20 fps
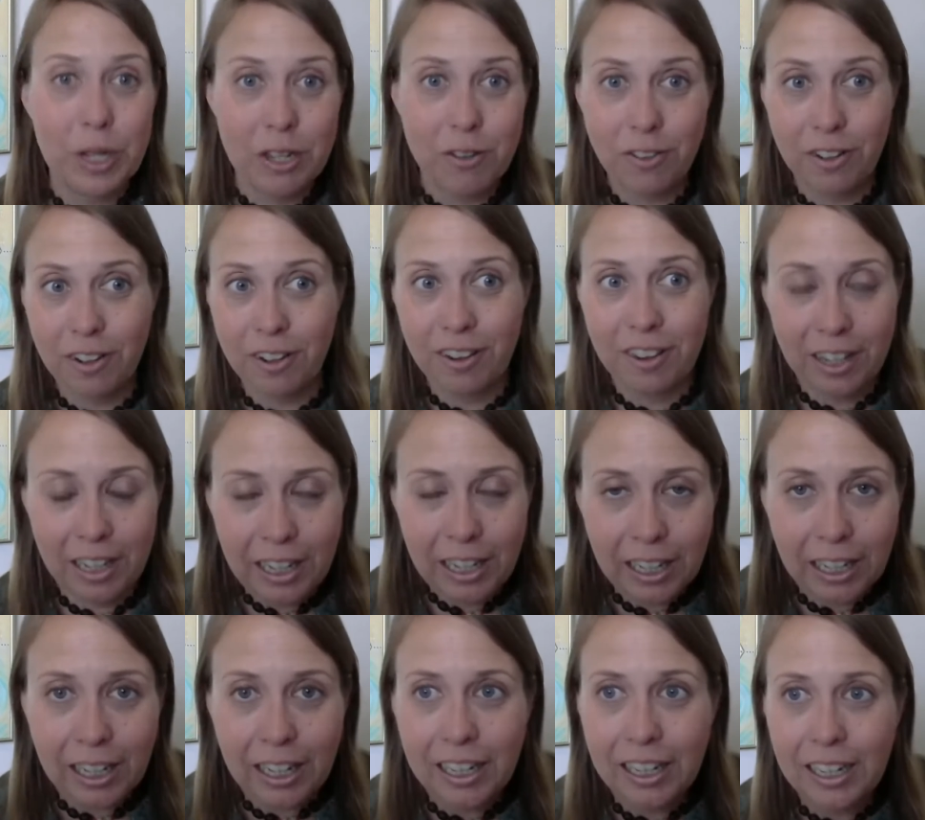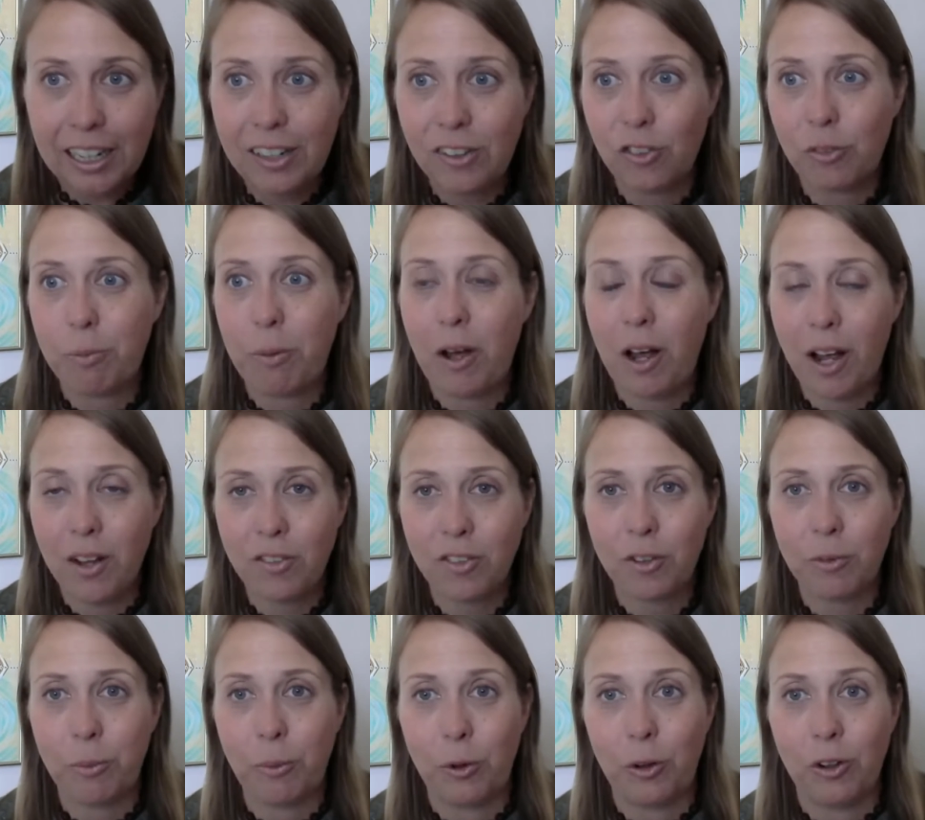even think is
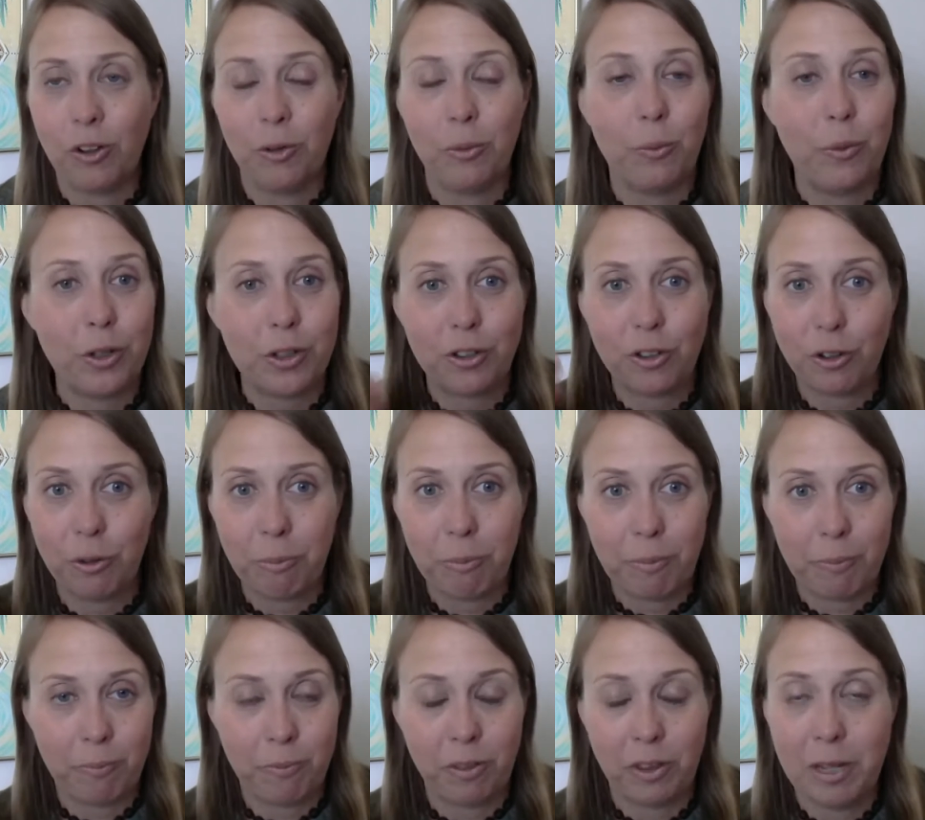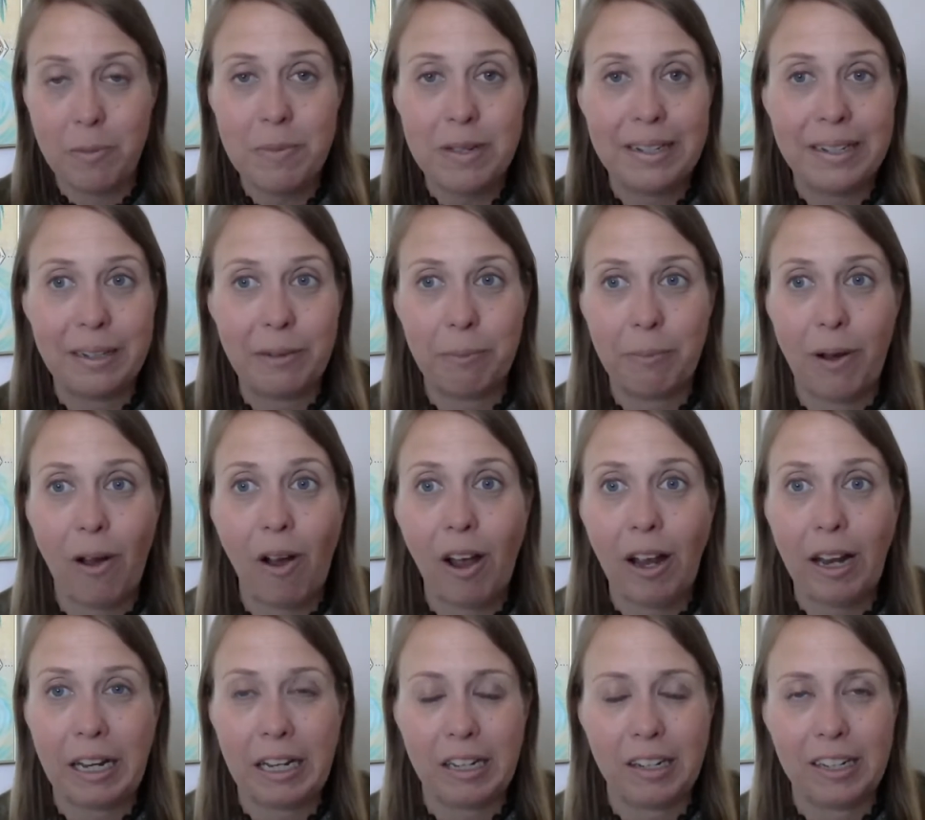possible with your limited
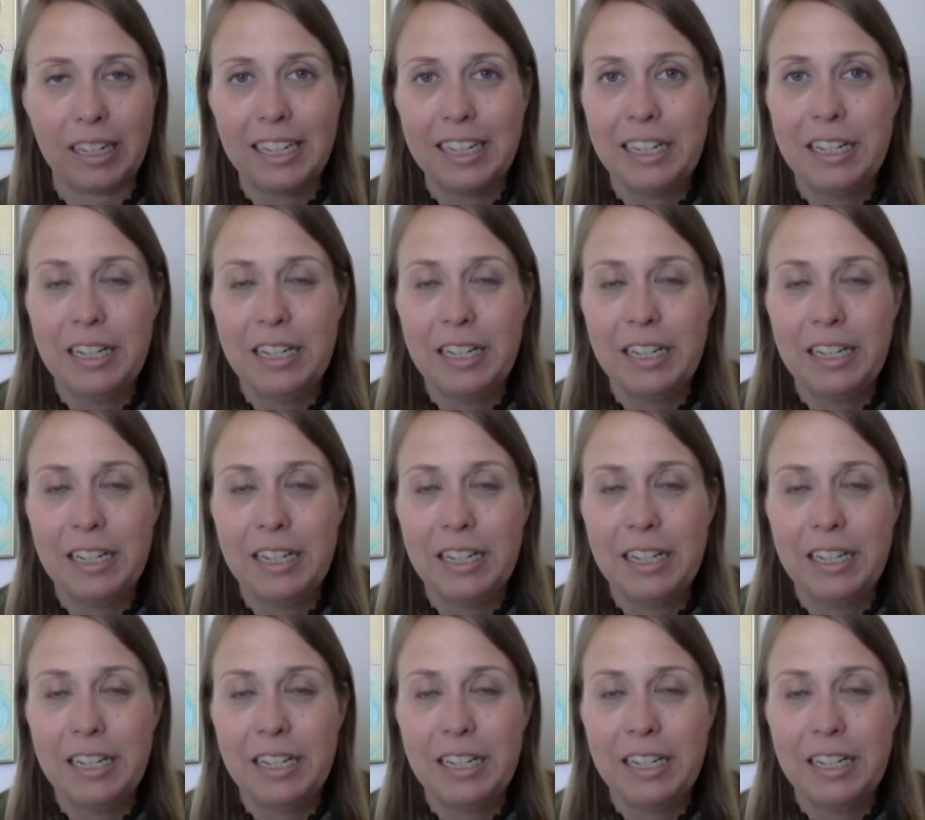mind.